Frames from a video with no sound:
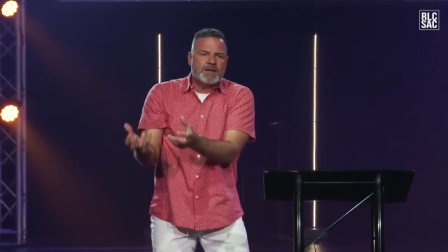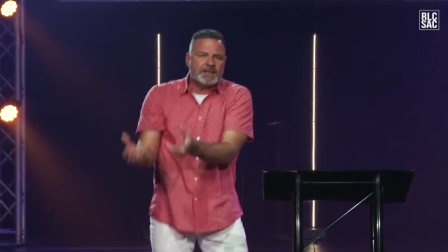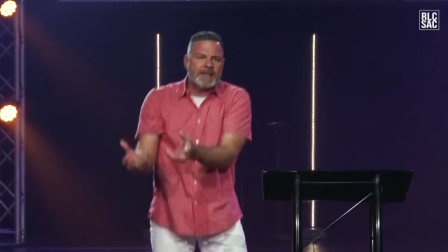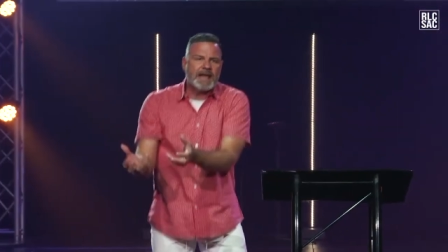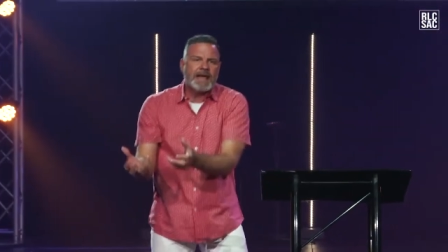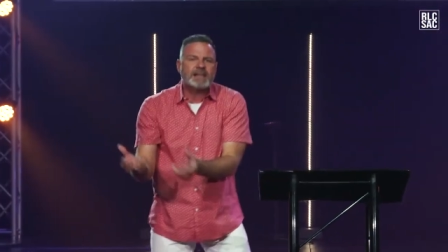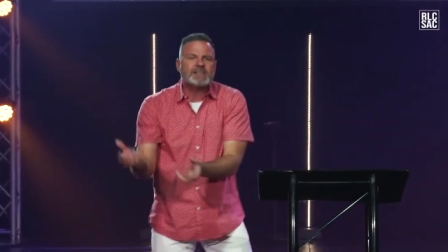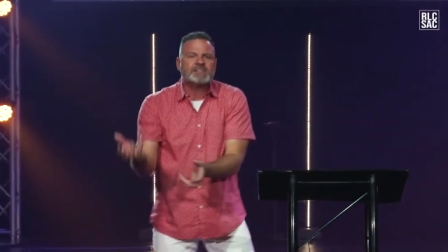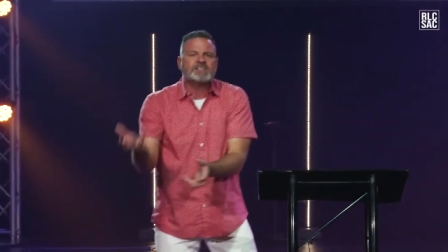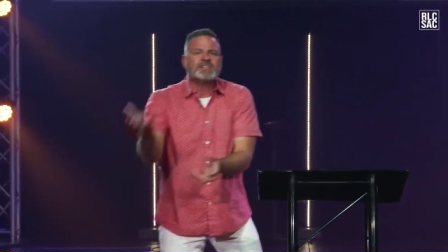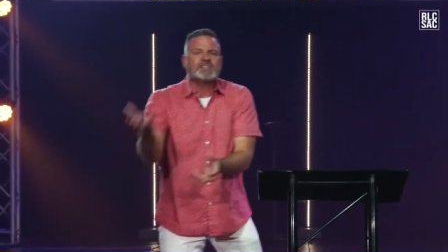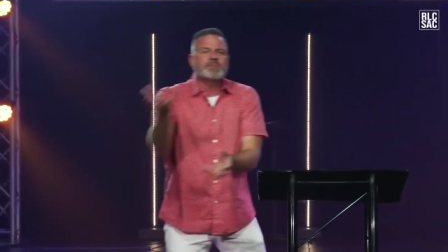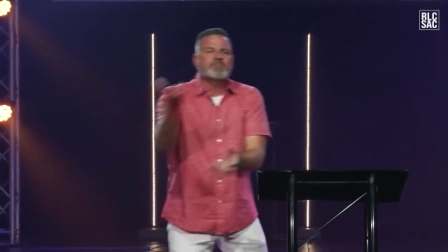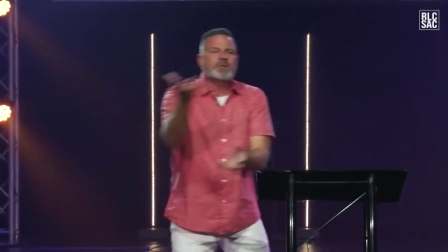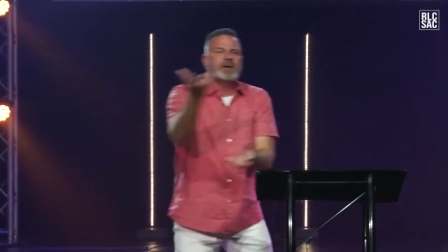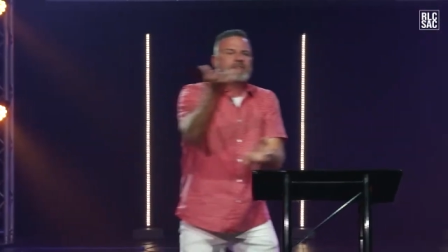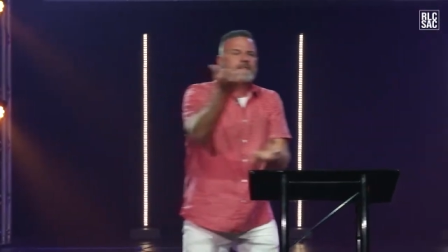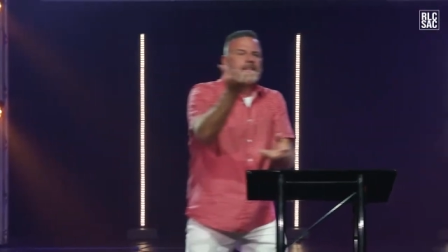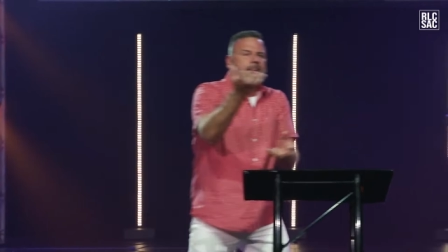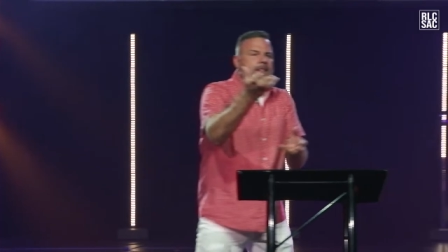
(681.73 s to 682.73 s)
the legacy,
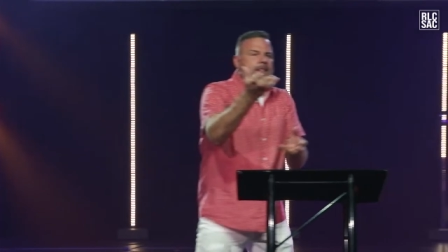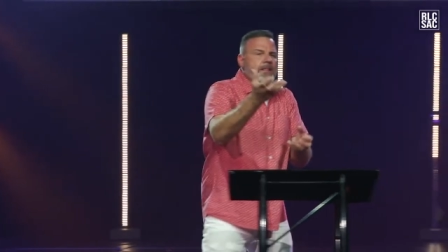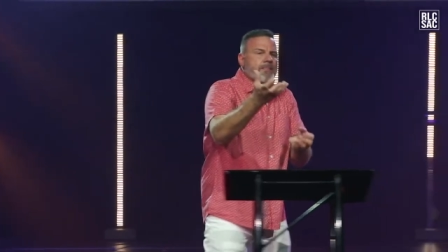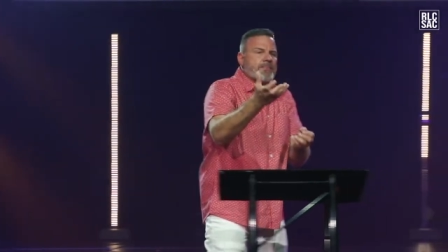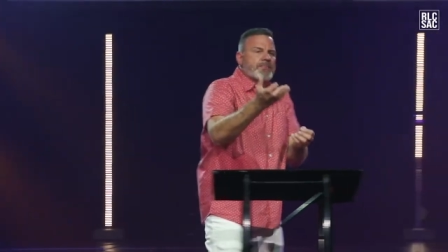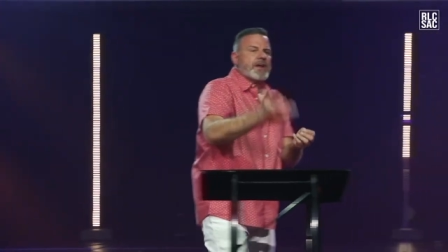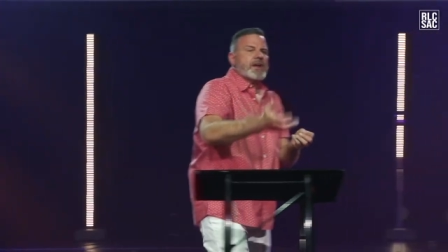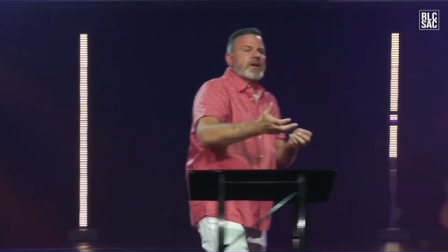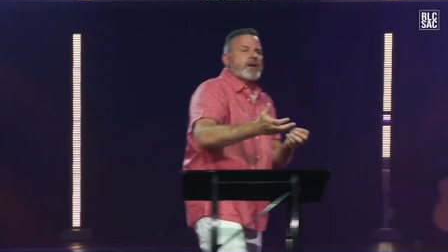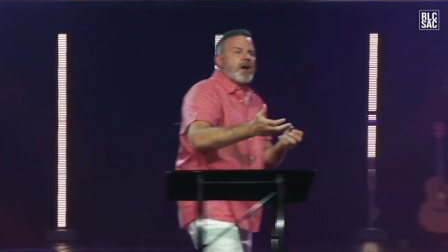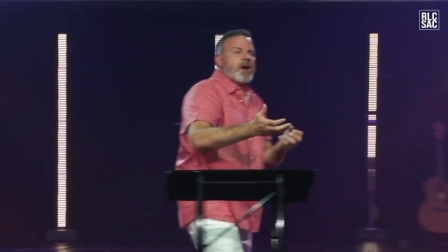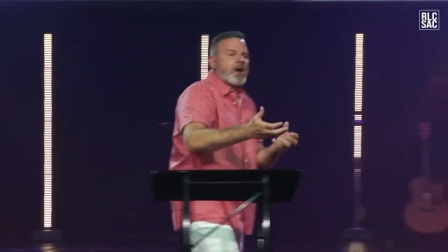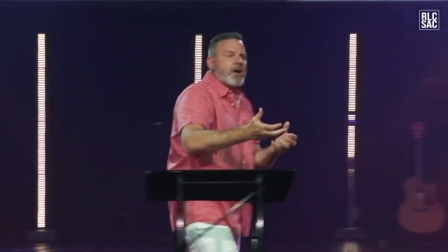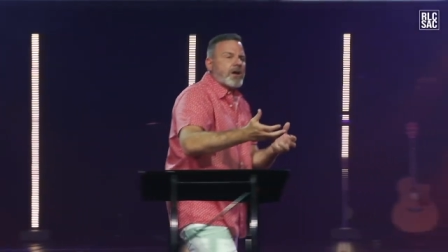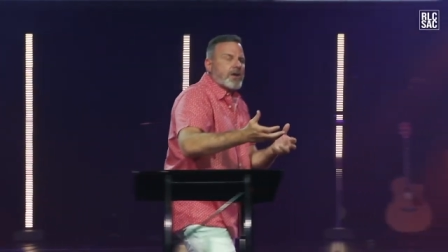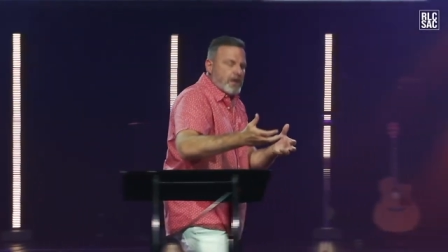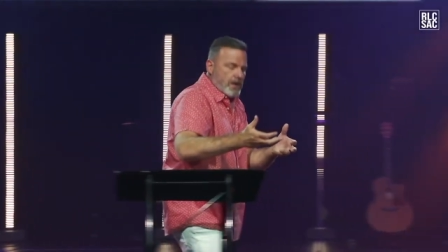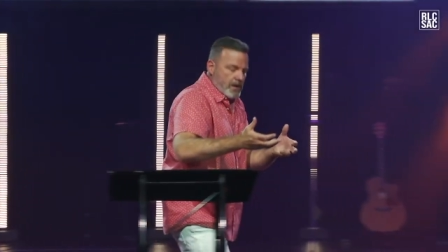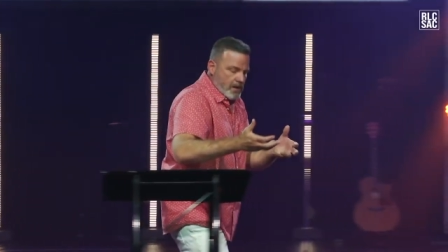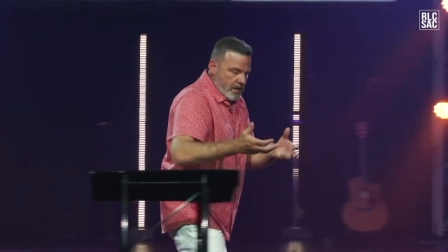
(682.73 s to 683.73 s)
but there
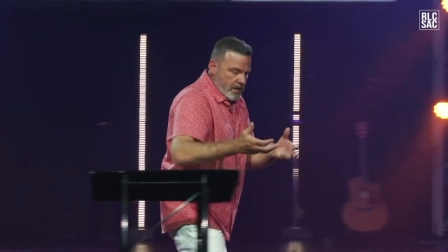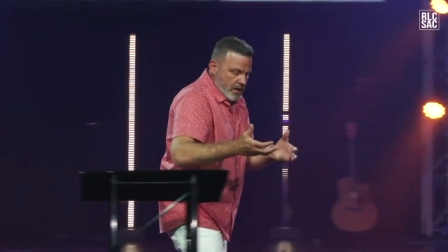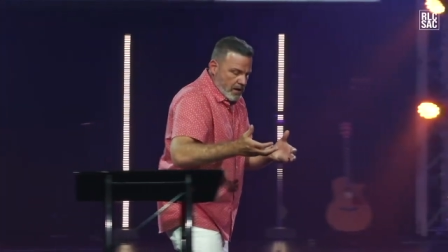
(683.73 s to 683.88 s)
are